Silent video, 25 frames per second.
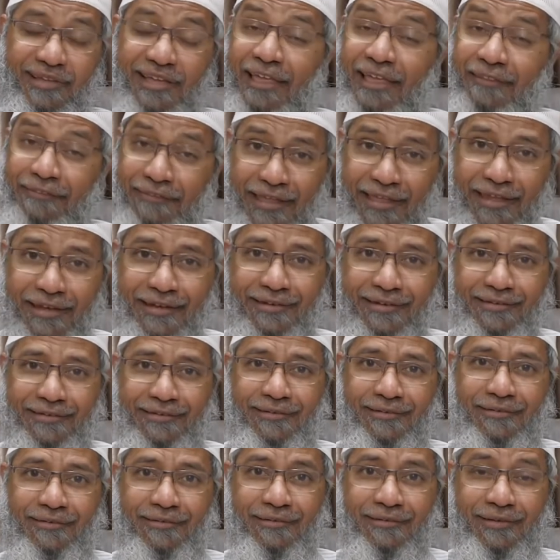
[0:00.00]
And then
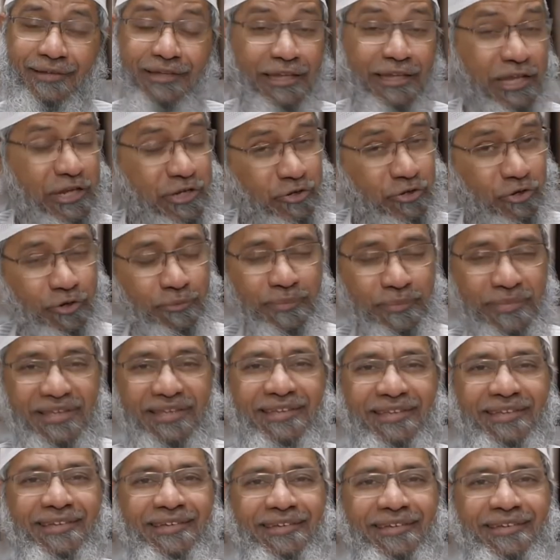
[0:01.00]
he told
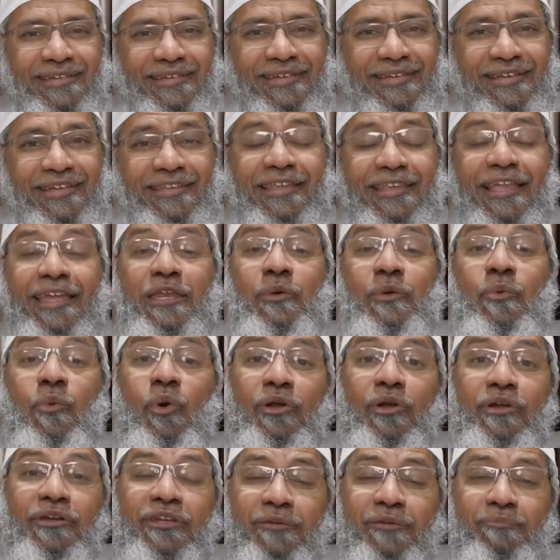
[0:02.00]
me that he
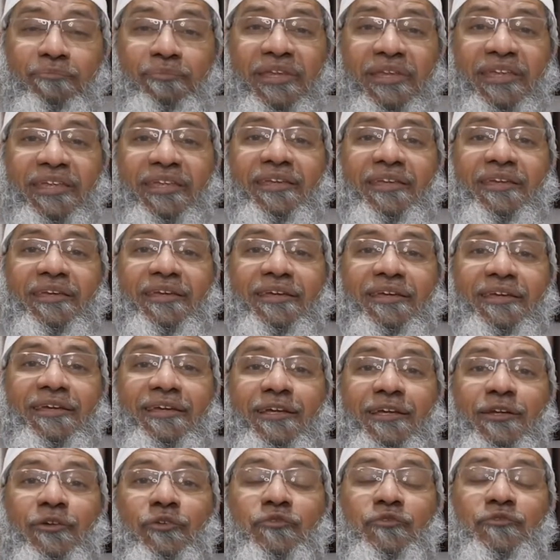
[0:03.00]
wanted me
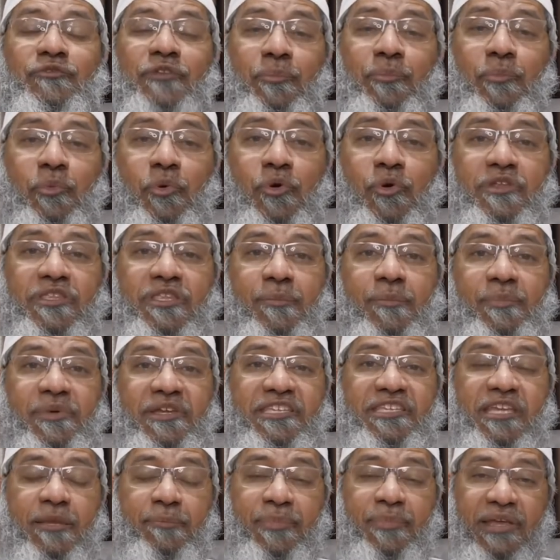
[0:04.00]
to support the
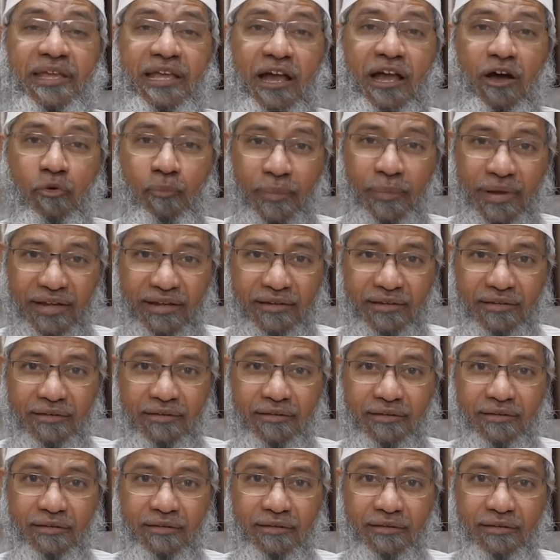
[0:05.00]
BJP government